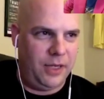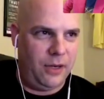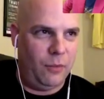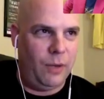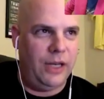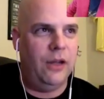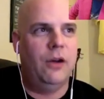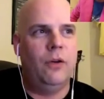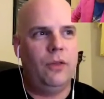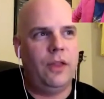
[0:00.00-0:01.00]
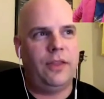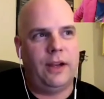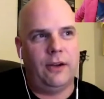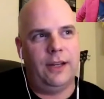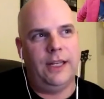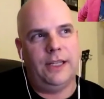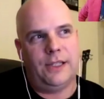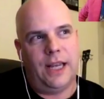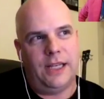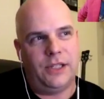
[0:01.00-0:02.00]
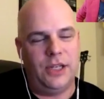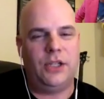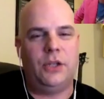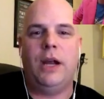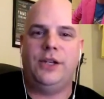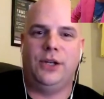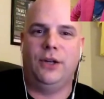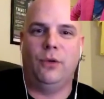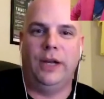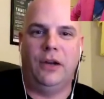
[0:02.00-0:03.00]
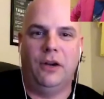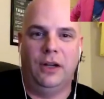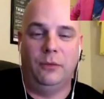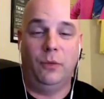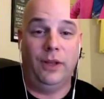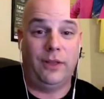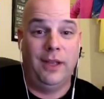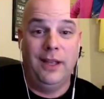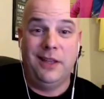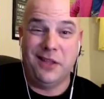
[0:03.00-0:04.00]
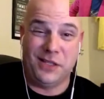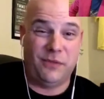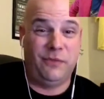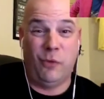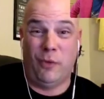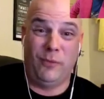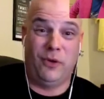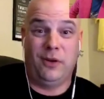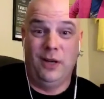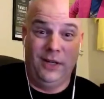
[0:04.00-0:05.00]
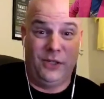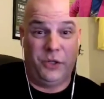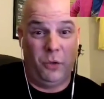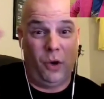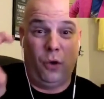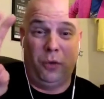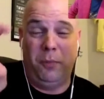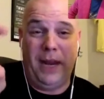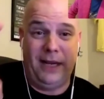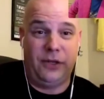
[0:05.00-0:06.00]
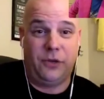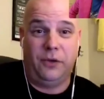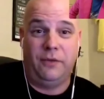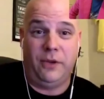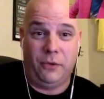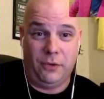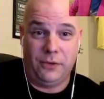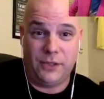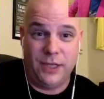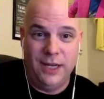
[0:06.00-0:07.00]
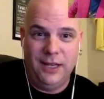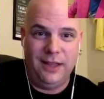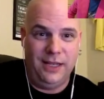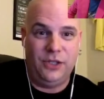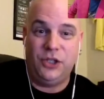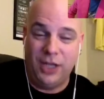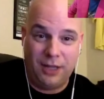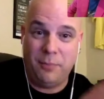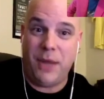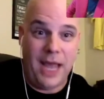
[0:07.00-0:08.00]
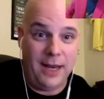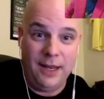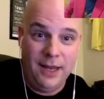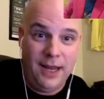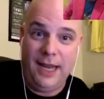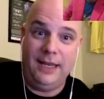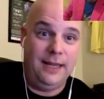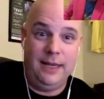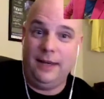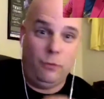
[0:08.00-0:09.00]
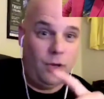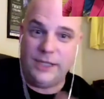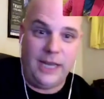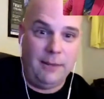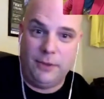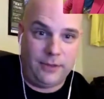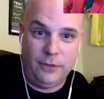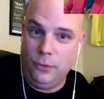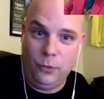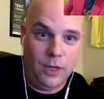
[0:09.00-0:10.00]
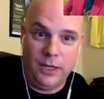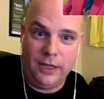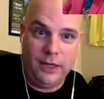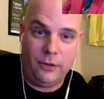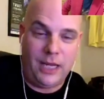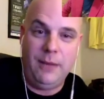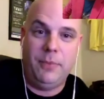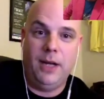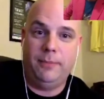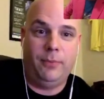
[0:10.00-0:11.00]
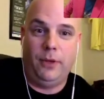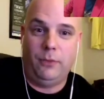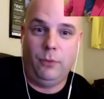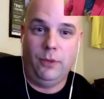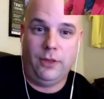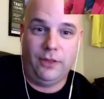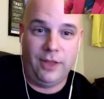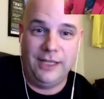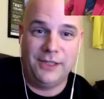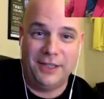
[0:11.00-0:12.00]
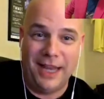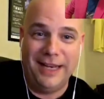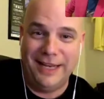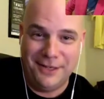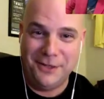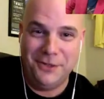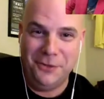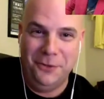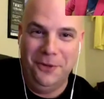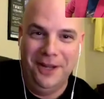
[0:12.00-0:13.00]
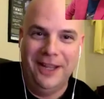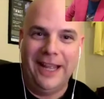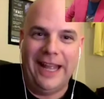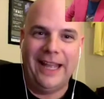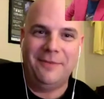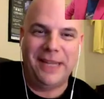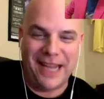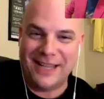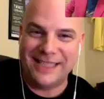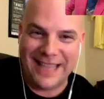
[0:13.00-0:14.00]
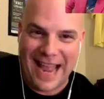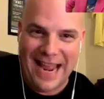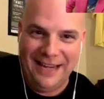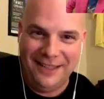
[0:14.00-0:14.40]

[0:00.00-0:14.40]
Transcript: we know that there is a situation going on with this former so-called manager of yours that shit the bed and wasn't able to, keep up with the things that they needed to do. And because of that,